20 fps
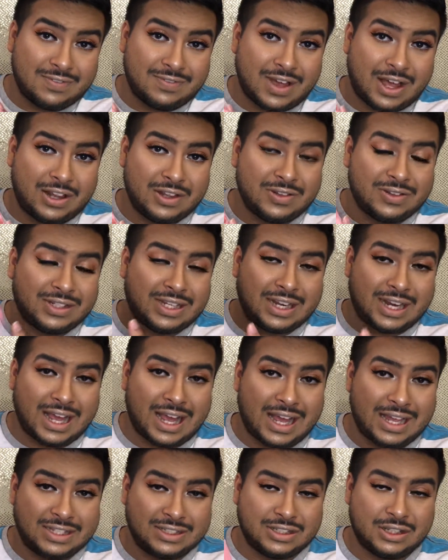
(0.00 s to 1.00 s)
value and that it
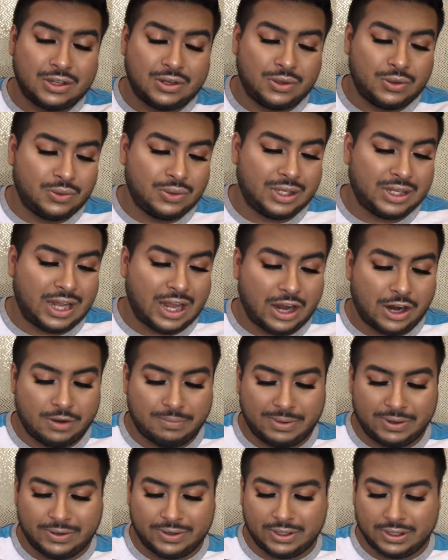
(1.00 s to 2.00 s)
has Hula
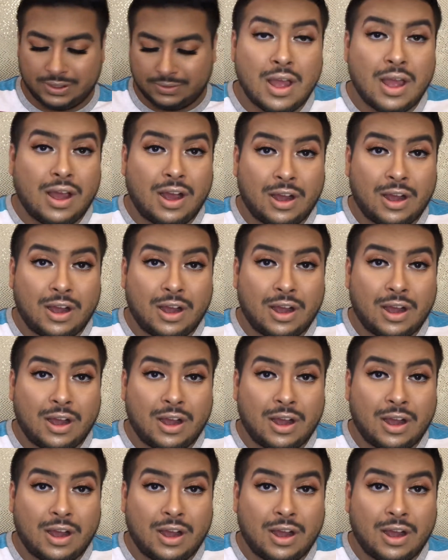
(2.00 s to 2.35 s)
Caramel in it.